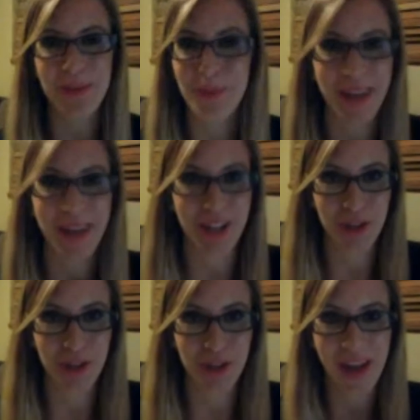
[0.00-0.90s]
brand
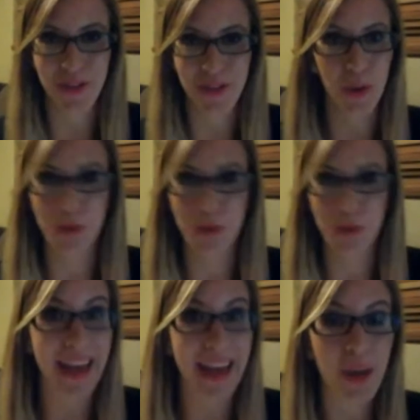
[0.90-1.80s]
new at the whole Google
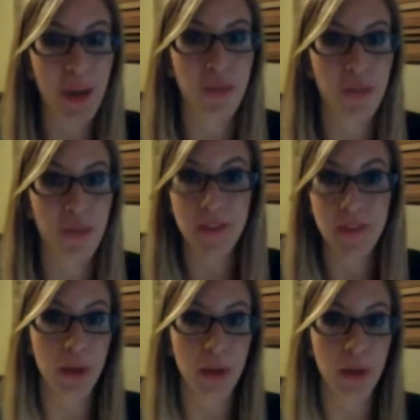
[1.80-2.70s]
Hangout. If one of you
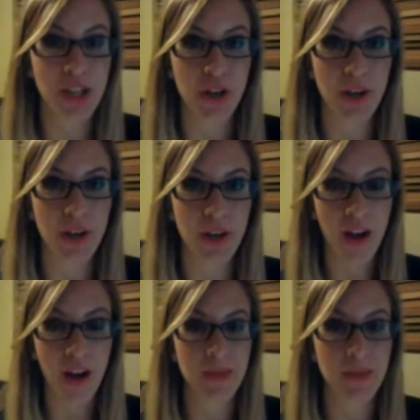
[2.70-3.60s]
guys could
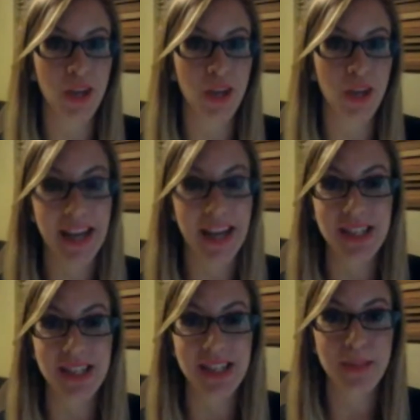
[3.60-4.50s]
box me or
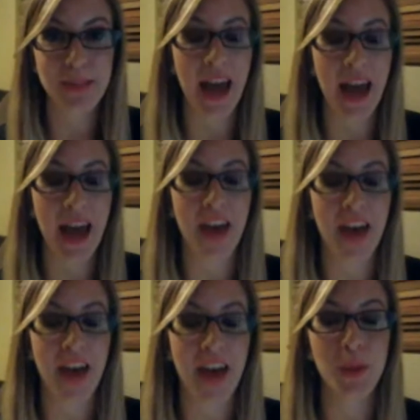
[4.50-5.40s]
text me at
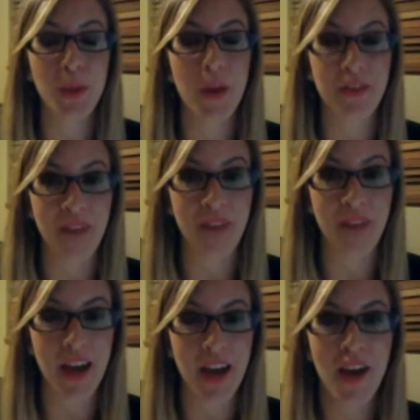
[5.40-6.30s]

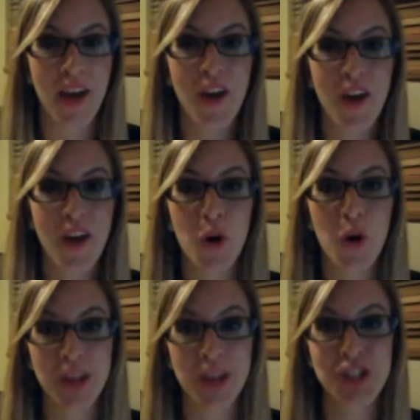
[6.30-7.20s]

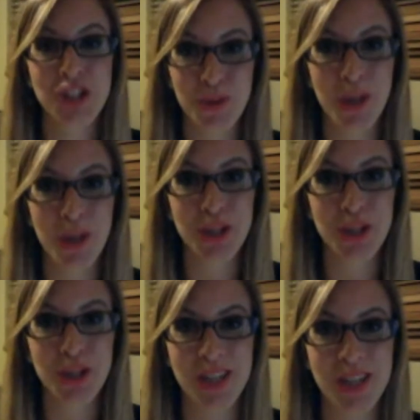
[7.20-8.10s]

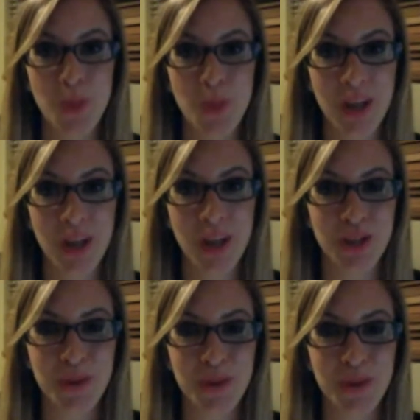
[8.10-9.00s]
315-412-2612